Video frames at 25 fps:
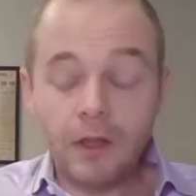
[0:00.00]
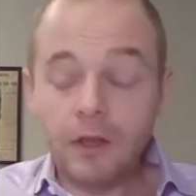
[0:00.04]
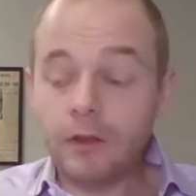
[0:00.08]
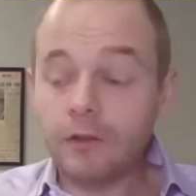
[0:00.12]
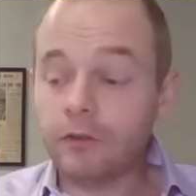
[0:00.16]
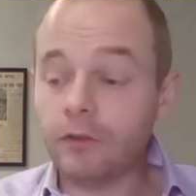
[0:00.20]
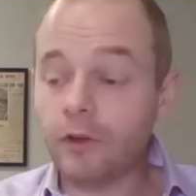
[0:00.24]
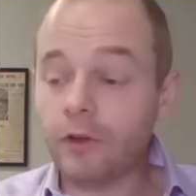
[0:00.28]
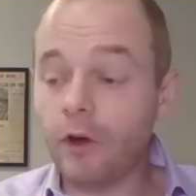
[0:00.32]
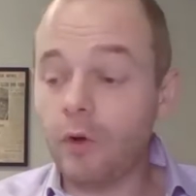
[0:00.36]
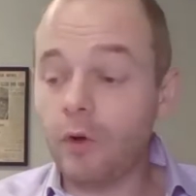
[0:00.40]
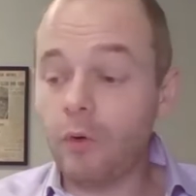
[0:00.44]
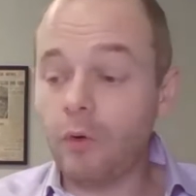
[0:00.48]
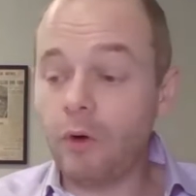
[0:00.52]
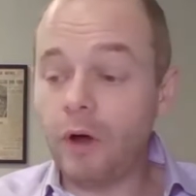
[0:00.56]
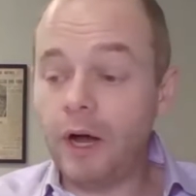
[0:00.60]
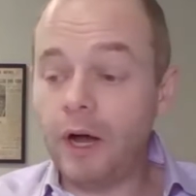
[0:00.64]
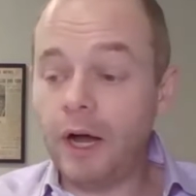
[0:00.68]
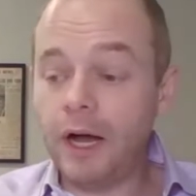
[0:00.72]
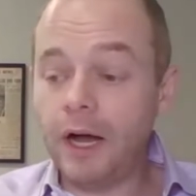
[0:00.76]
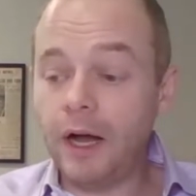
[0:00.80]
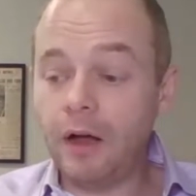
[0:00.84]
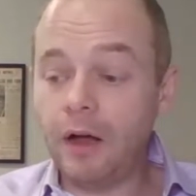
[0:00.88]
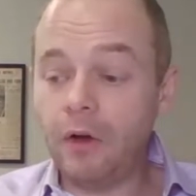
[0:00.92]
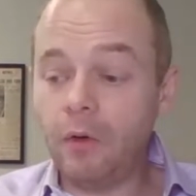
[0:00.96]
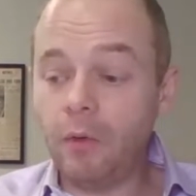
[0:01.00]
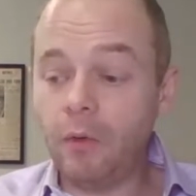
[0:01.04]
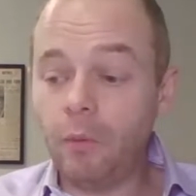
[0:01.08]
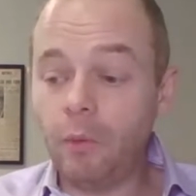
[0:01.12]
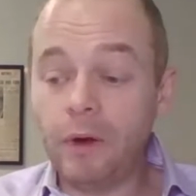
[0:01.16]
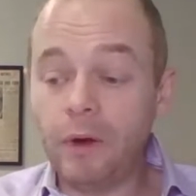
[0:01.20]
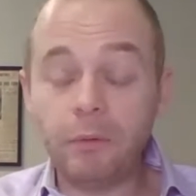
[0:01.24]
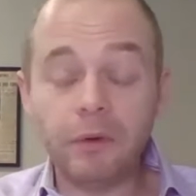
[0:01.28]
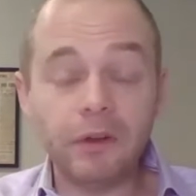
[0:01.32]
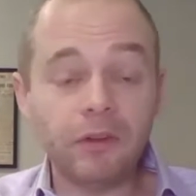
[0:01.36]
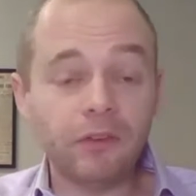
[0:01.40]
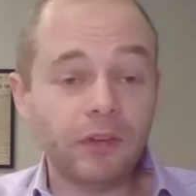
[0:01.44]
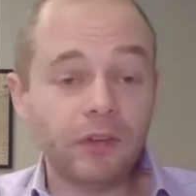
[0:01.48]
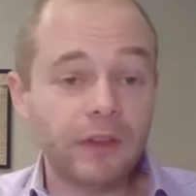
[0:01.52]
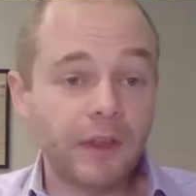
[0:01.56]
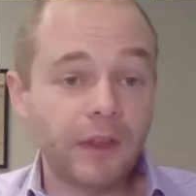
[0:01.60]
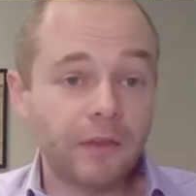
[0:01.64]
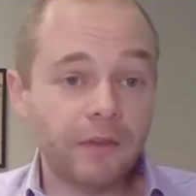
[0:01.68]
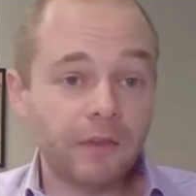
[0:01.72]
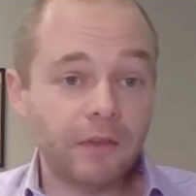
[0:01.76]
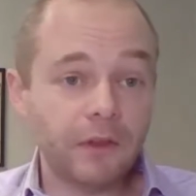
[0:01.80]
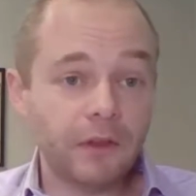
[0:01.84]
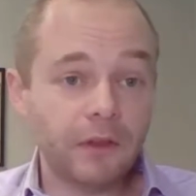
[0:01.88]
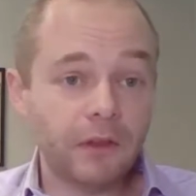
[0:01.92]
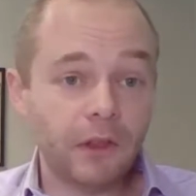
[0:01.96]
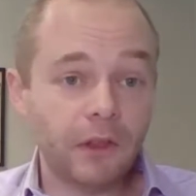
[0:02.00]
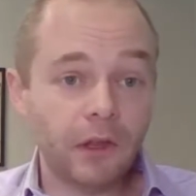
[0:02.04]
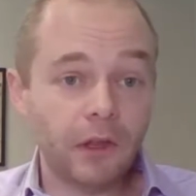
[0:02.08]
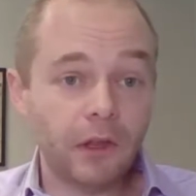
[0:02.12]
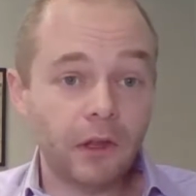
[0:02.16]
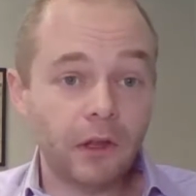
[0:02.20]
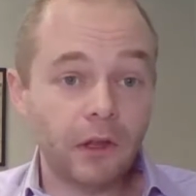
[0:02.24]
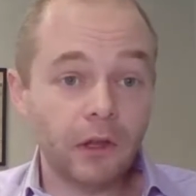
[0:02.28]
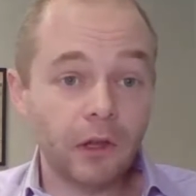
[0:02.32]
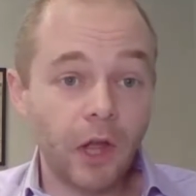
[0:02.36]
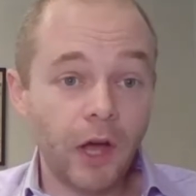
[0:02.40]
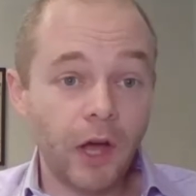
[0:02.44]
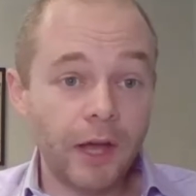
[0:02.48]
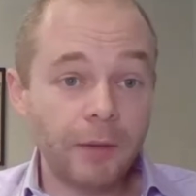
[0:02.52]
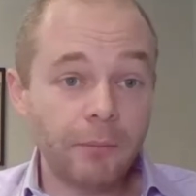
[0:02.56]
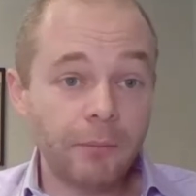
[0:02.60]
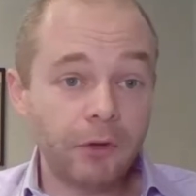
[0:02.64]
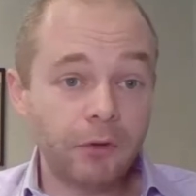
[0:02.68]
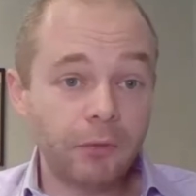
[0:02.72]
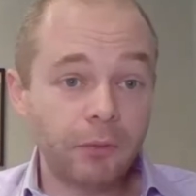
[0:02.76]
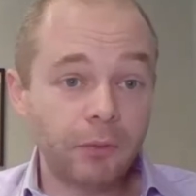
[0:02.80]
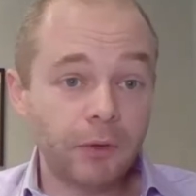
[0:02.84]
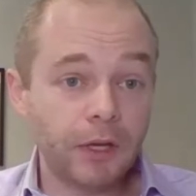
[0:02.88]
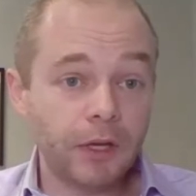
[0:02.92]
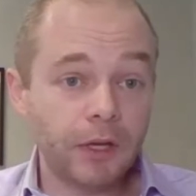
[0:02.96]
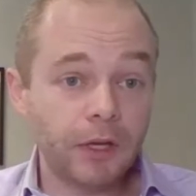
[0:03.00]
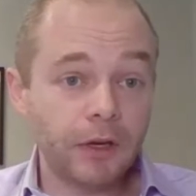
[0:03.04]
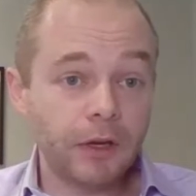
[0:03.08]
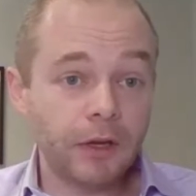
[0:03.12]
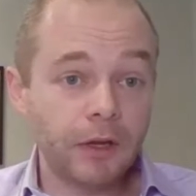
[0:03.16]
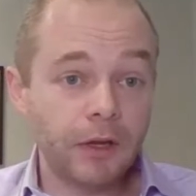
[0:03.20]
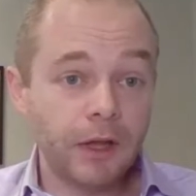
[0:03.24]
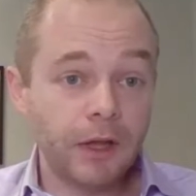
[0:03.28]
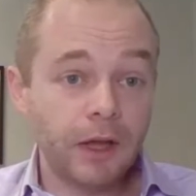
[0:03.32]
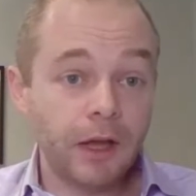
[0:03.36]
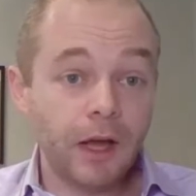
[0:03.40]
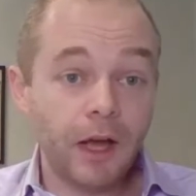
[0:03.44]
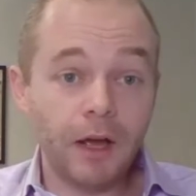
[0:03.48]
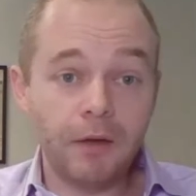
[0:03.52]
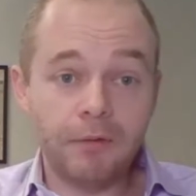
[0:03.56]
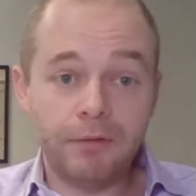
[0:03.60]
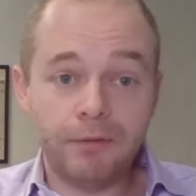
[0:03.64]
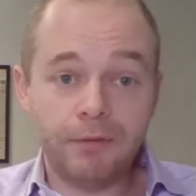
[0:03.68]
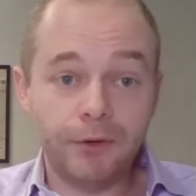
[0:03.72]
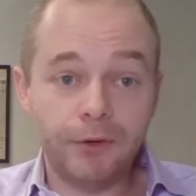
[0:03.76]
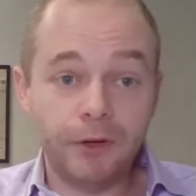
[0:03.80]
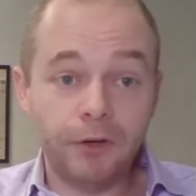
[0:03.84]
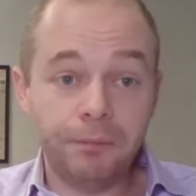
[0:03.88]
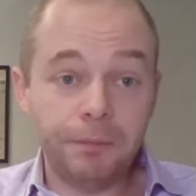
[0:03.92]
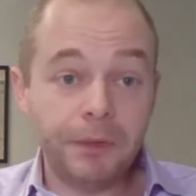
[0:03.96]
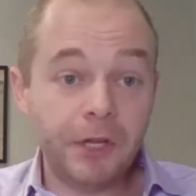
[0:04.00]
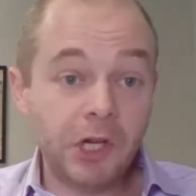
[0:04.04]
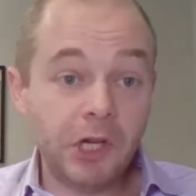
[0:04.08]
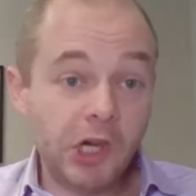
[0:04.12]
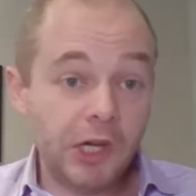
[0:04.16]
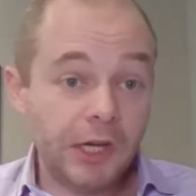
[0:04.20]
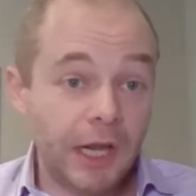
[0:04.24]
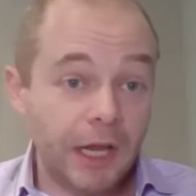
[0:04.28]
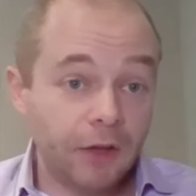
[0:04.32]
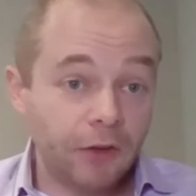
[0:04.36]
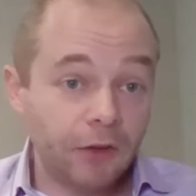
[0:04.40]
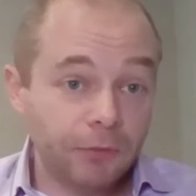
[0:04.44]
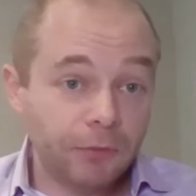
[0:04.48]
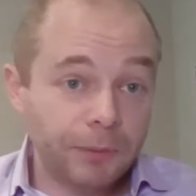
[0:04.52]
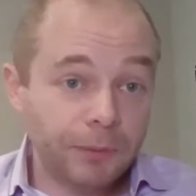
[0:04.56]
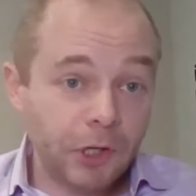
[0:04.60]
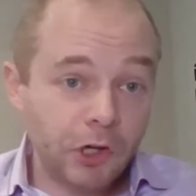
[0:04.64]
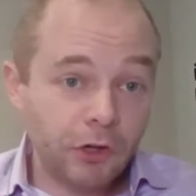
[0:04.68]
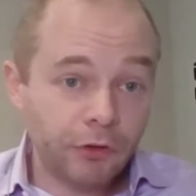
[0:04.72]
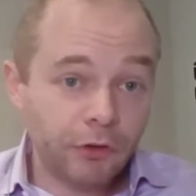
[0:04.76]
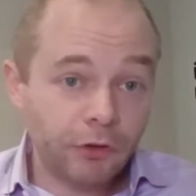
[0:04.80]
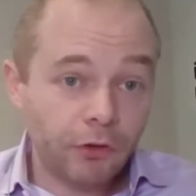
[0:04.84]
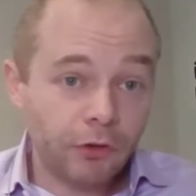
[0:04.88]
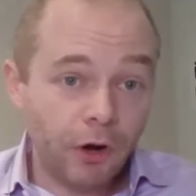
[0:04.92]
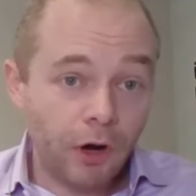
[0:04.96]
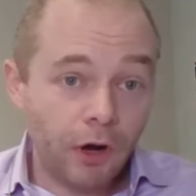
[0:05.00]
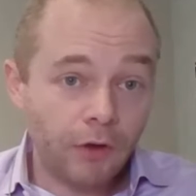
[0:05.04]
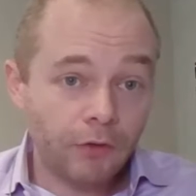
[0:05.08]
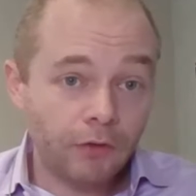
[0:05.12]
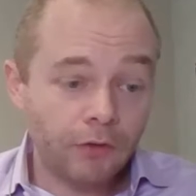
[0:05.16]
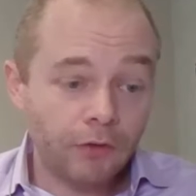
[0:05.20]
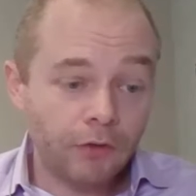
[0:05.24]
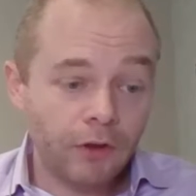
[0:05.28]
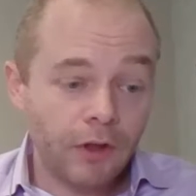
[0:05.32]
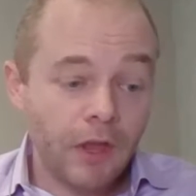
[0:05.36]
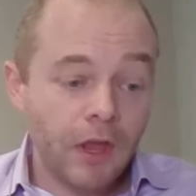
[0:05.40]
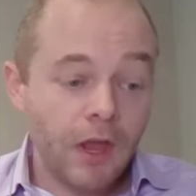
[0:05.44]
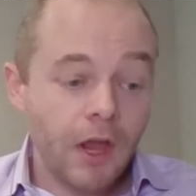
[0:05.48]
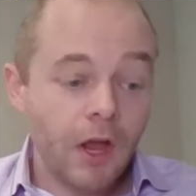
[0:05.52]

So when we see that the line between free speech and hate speech is crossed,